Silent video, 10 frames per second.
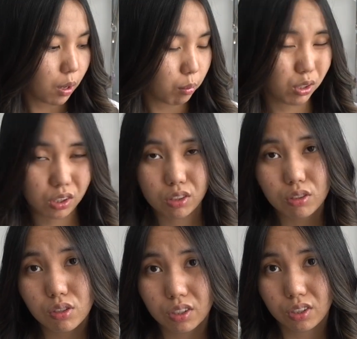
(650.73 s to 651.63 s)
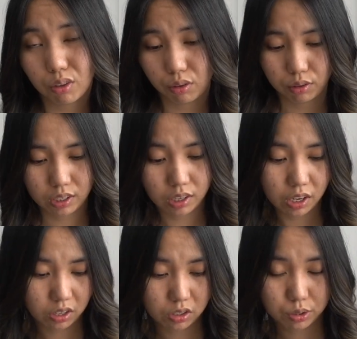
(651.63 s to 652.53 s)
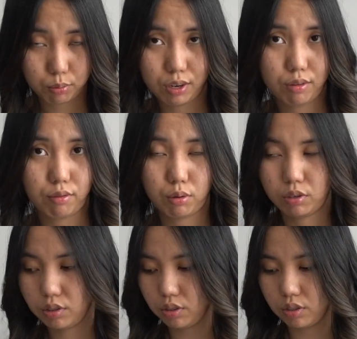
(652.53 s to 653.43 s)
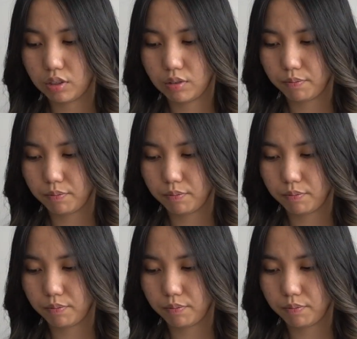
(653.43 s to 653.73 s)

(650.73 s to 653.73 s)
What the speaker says: but you can use any other hairspray, of course.